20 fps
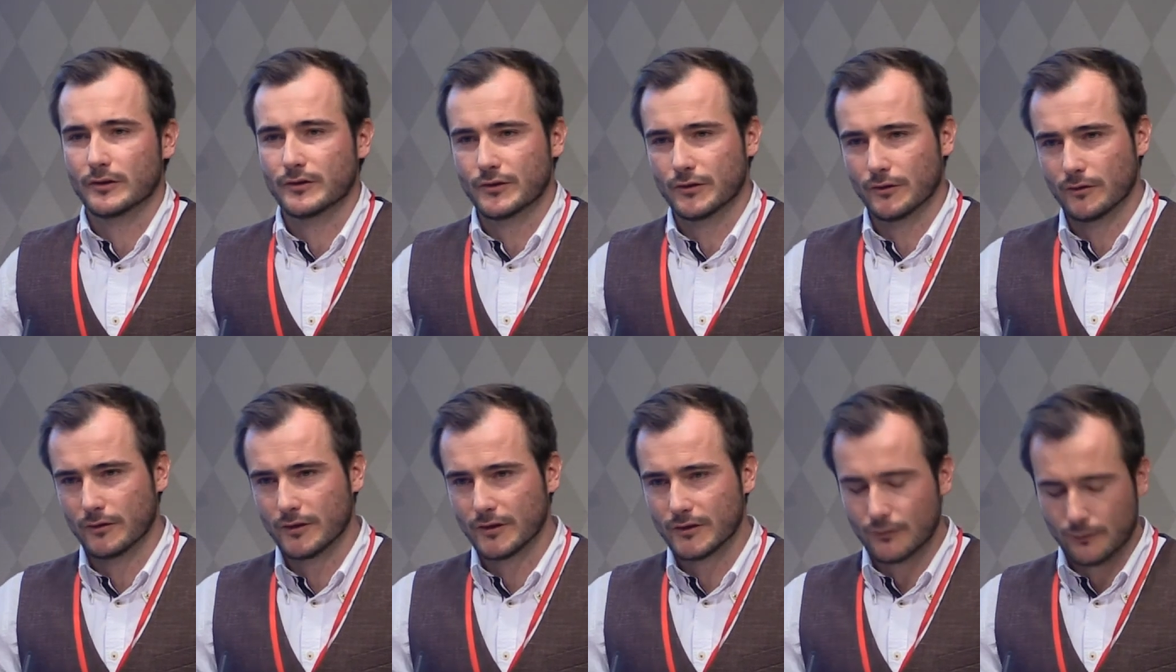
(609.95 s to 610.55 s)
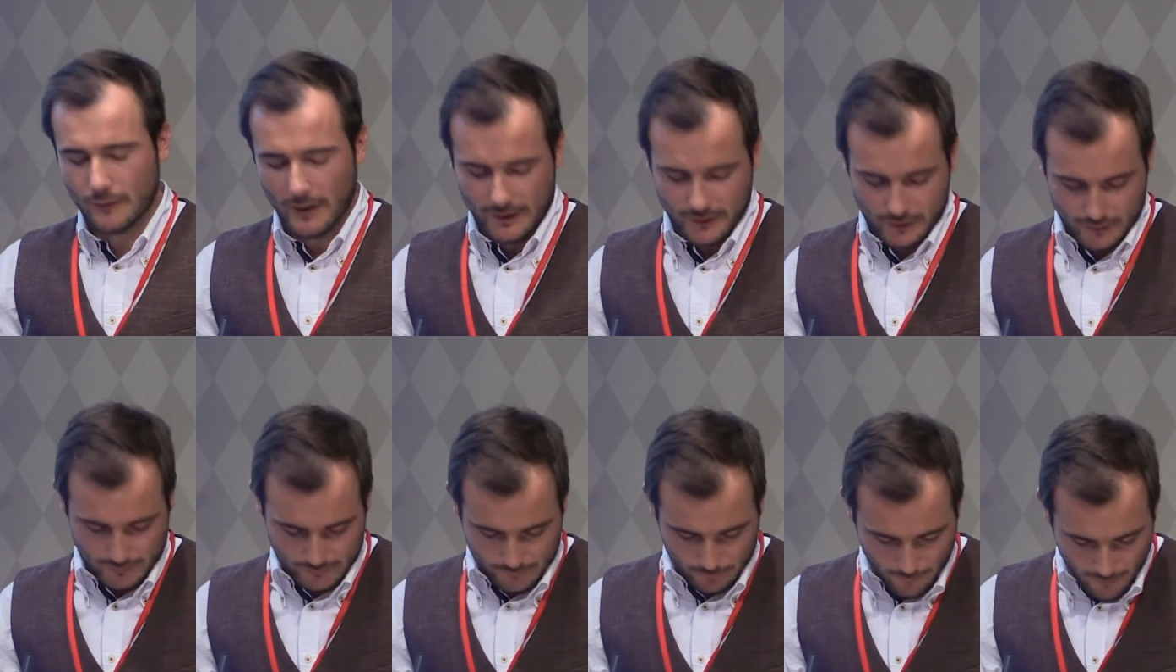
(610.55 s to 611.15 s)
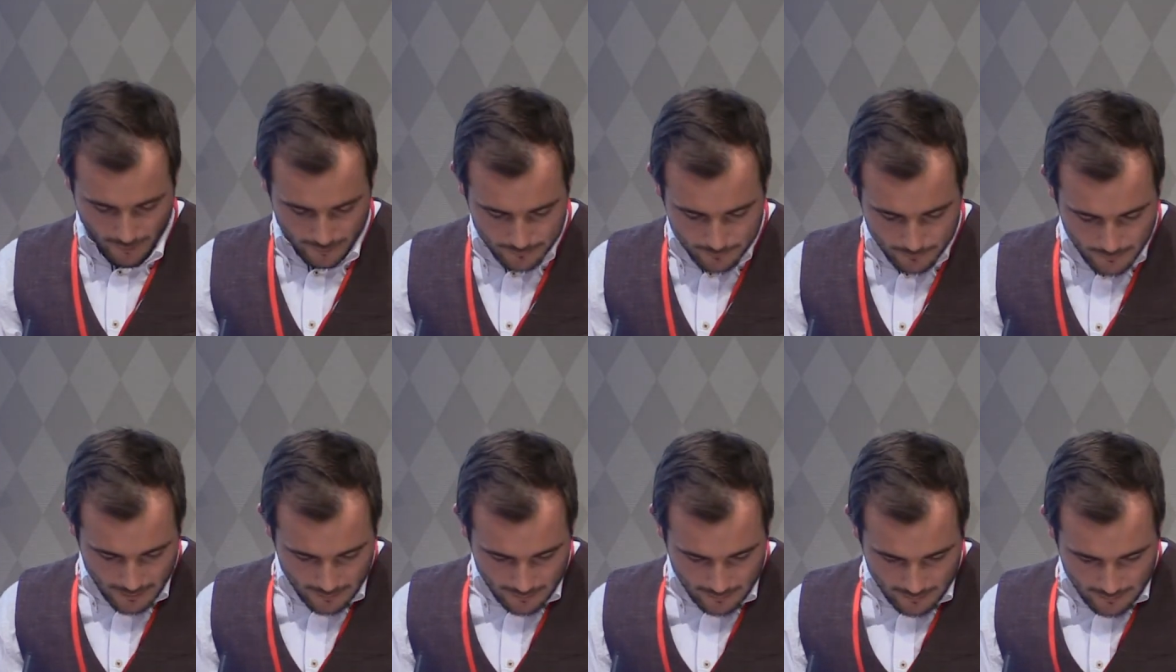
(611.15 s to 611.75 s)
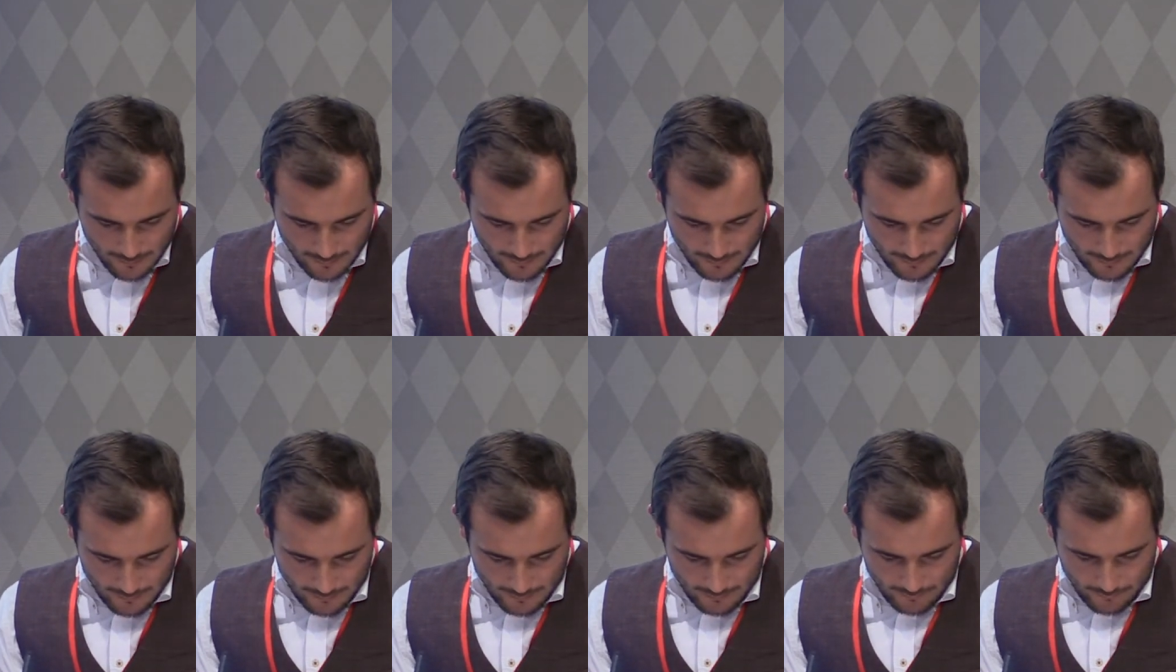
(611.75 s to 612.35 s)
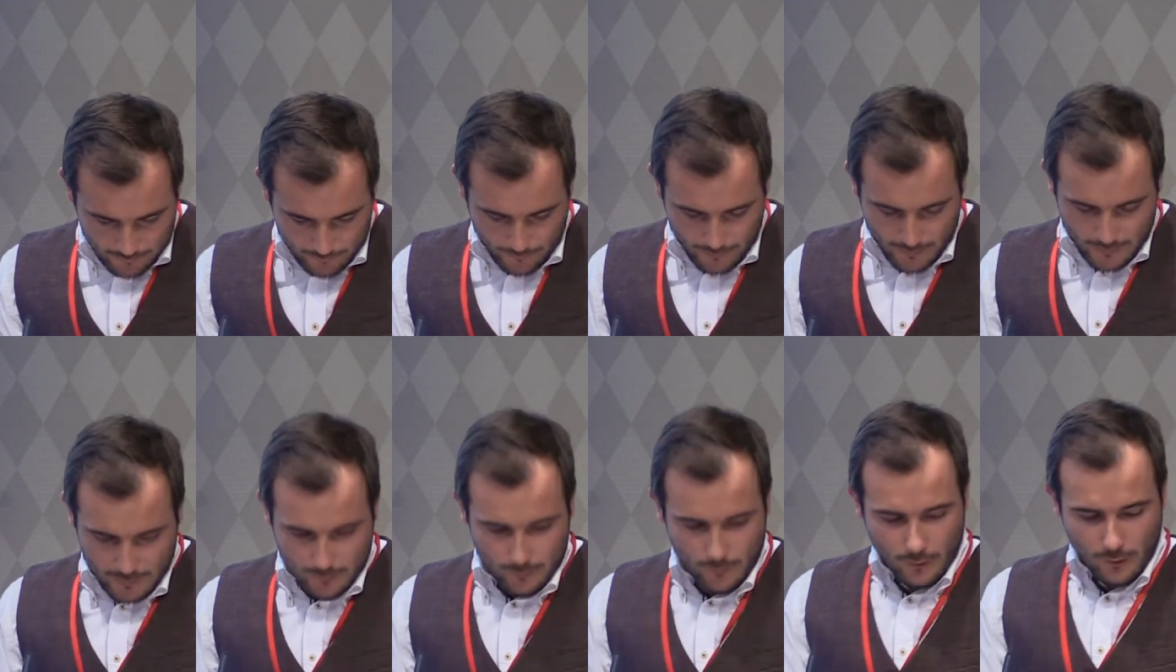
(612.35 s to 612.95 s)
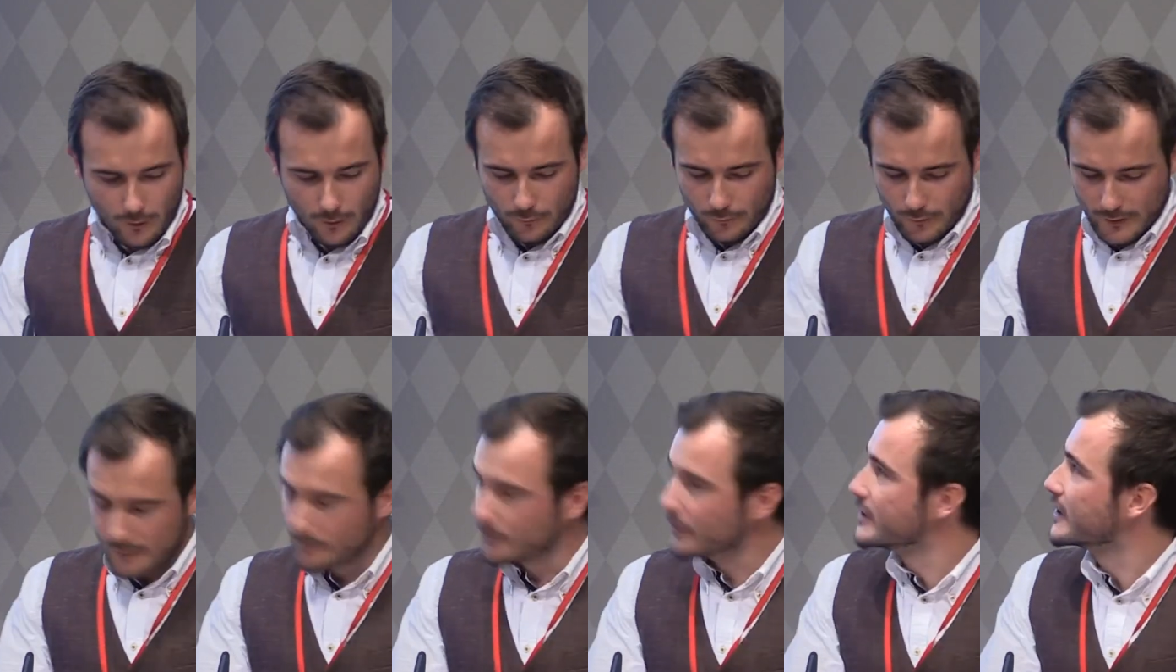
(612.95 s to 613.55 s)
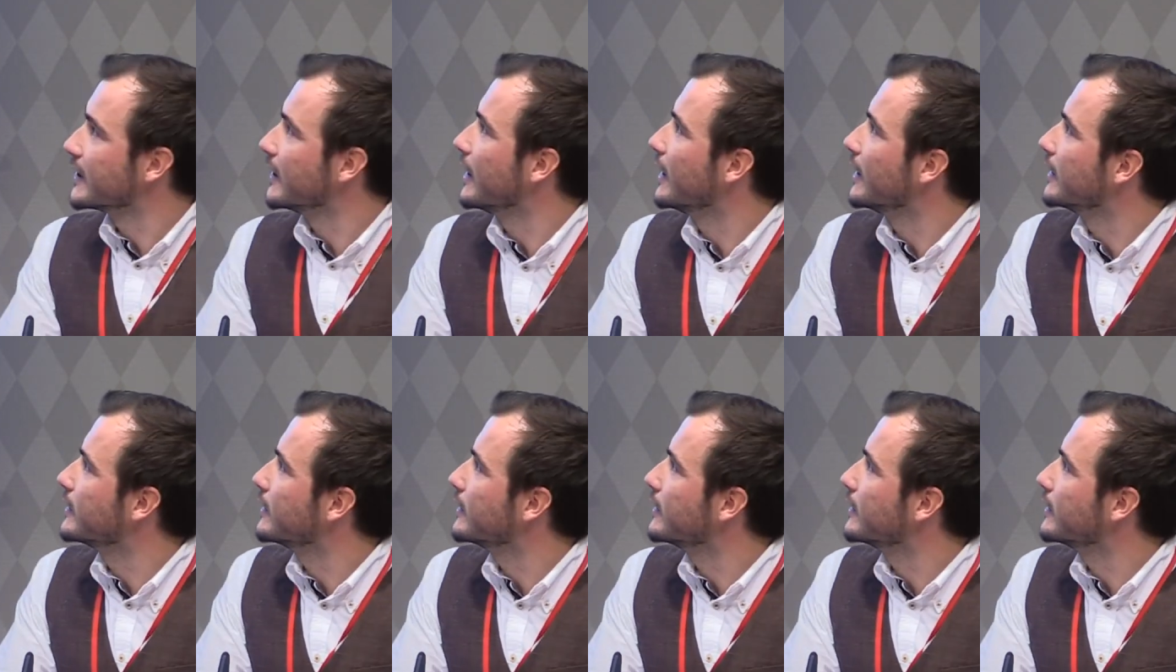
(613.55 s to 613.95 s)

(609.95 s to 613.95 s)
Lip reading: So this fraction is 1. Furthermore, Friedman said,